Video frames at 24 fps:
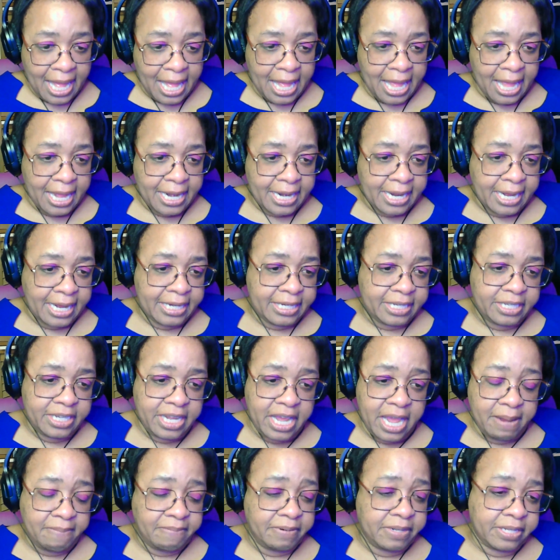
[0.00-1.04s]
And I
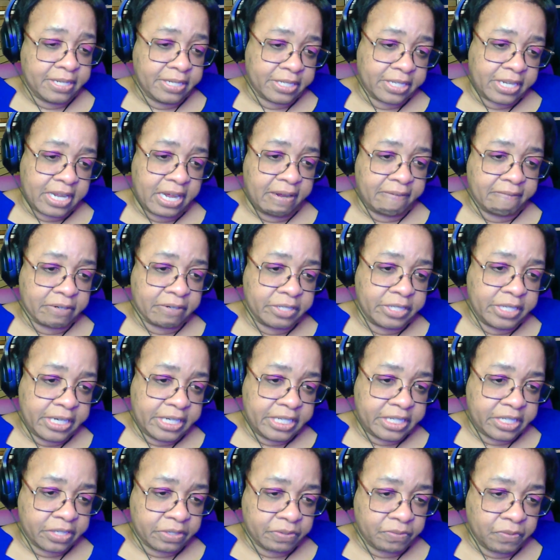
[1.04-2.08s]
taped this
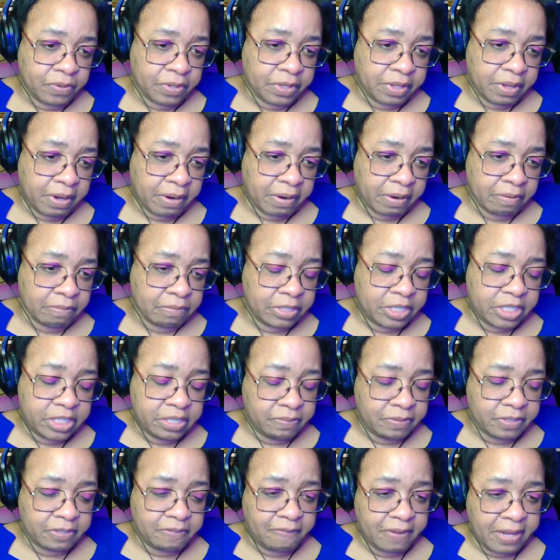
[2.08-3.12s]
conversation with her, which she
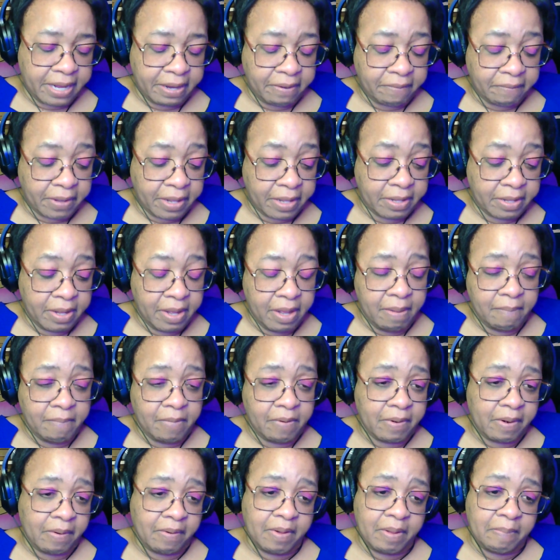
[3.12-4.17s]
was fine with. But
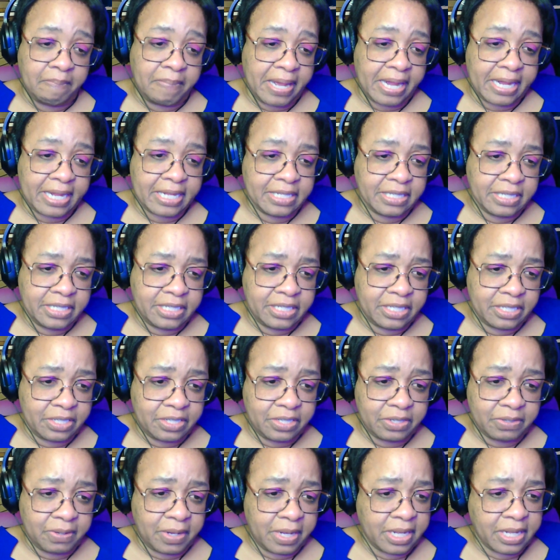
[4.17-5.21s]
when I went back and listened
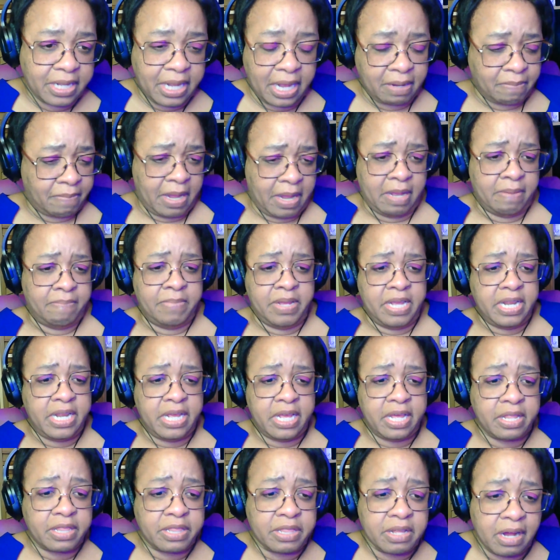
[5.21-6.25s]
to it, like my
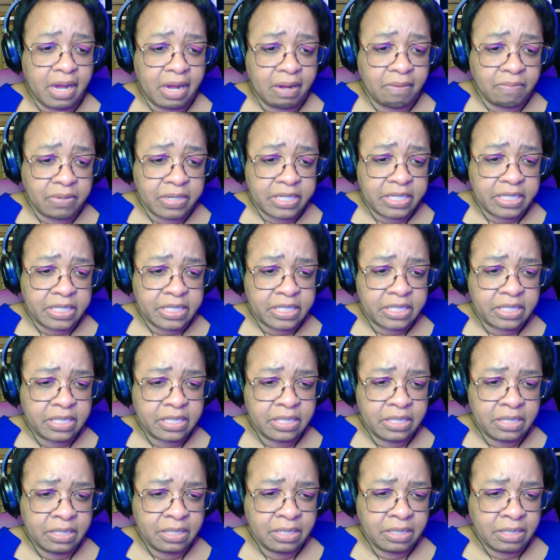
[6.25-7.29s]
immediate thought was,
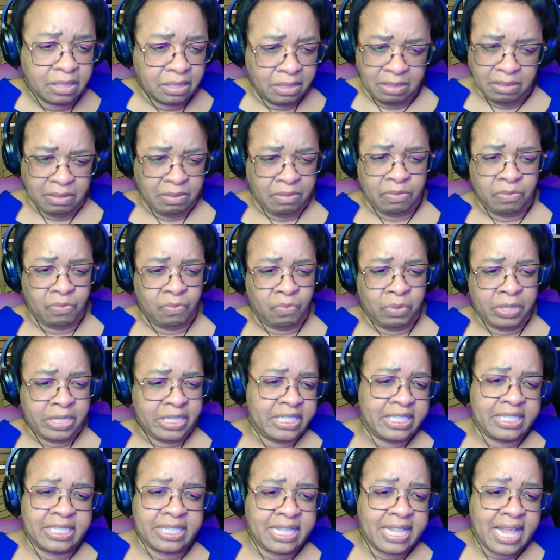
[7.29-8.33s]
what
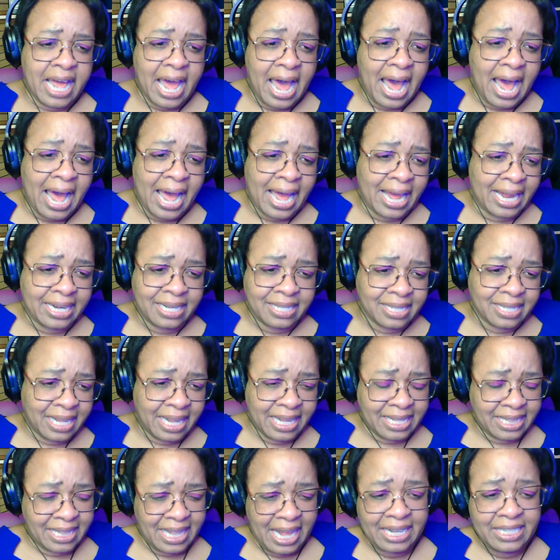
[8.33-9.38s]
is that?
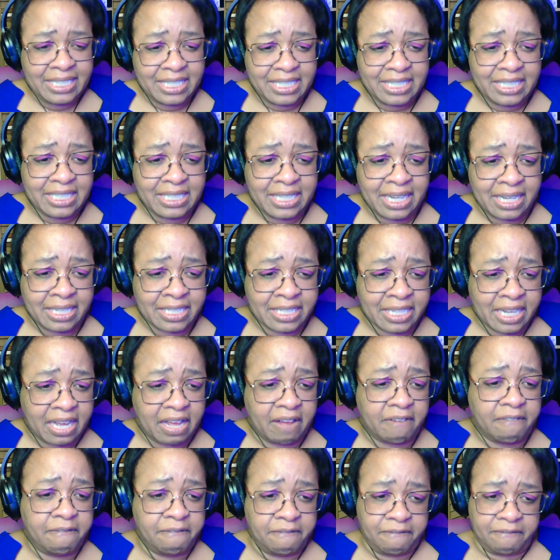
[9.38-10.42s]
Like, that just sounds like
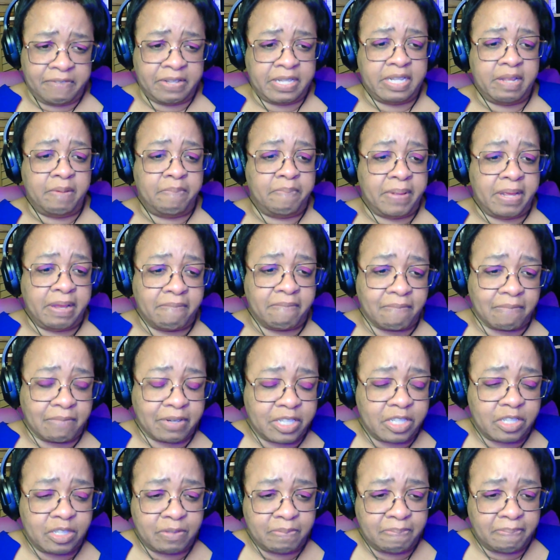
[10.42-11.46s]
a flippant
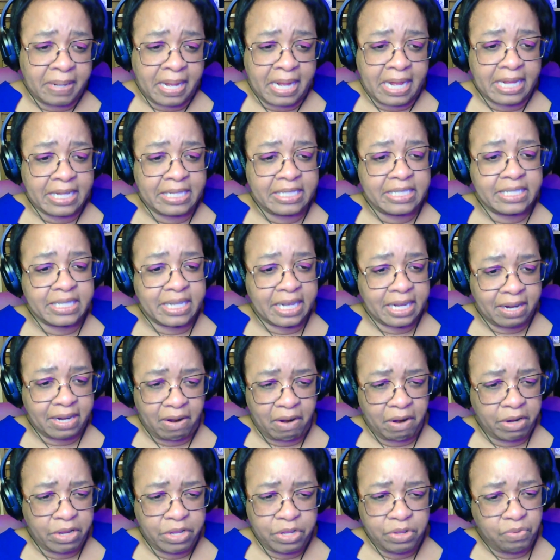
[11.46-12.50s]
response. Like,
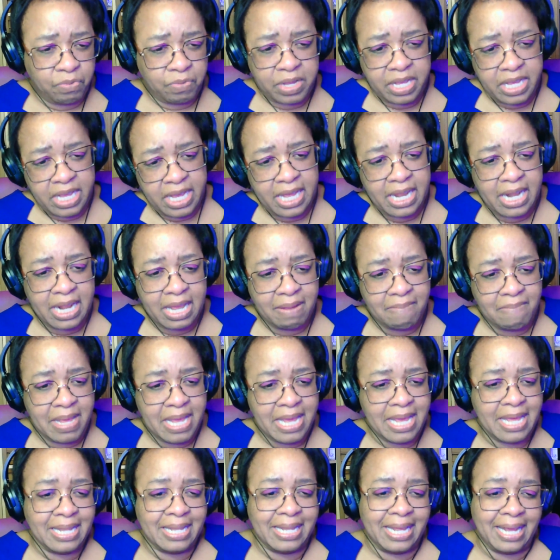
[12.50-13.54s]
are you kidding
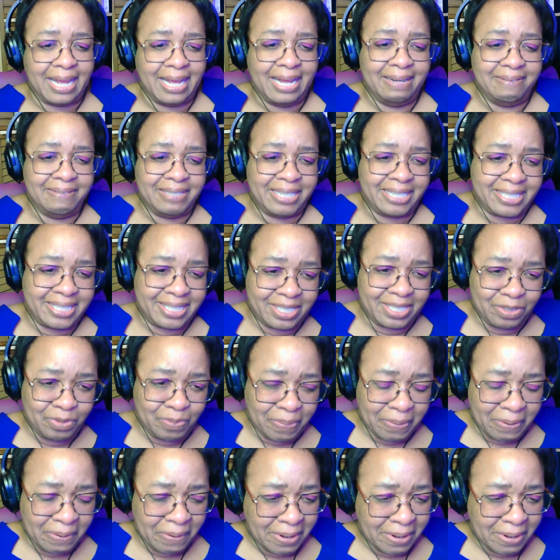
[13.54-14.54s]
me? Like, I was super